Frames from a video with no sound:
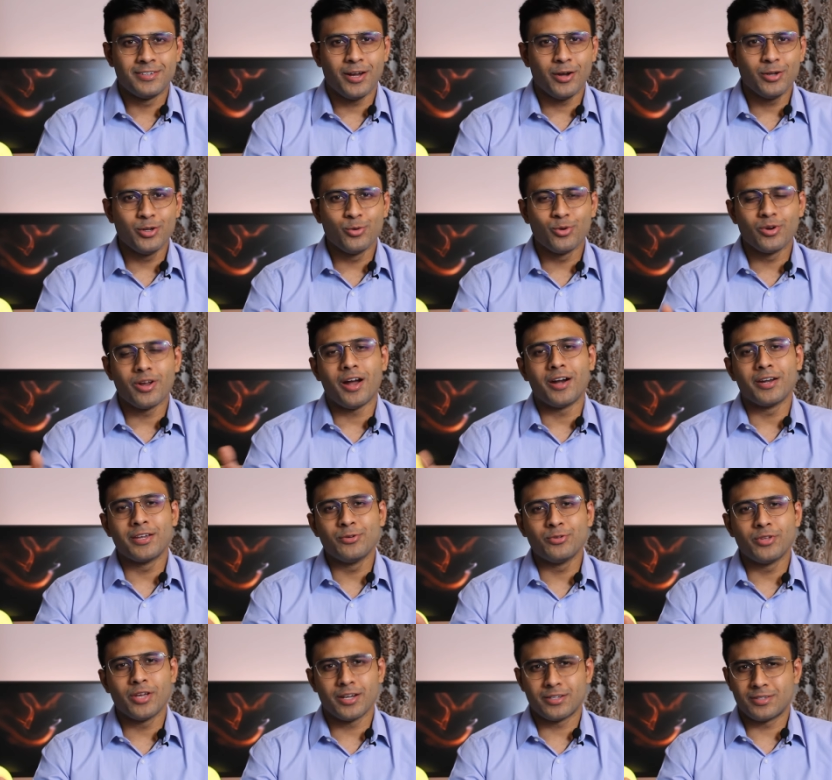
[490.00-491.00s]
Now you would
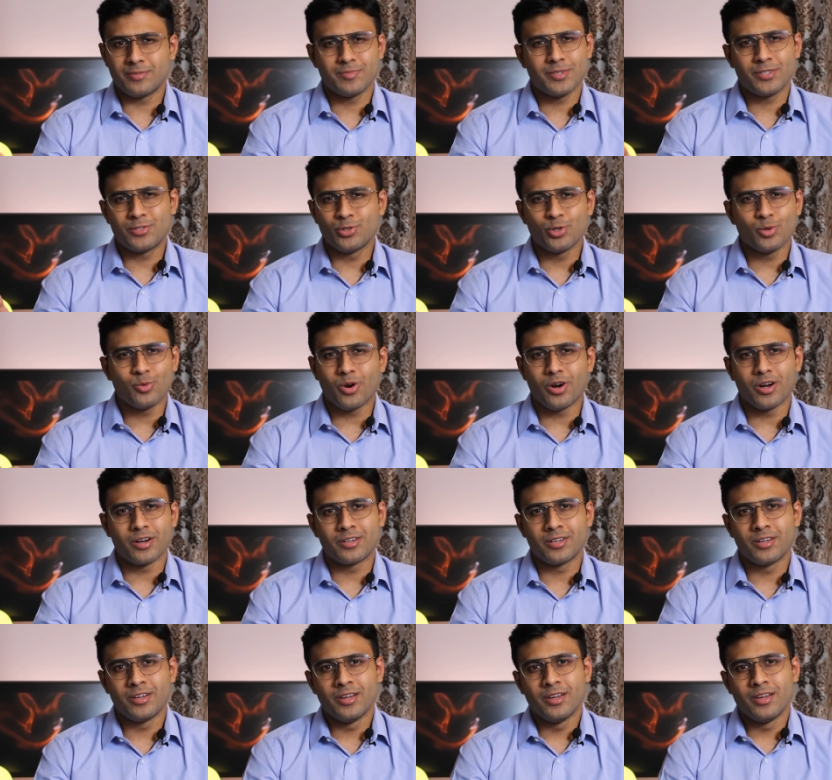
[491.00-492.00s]
argue that so what?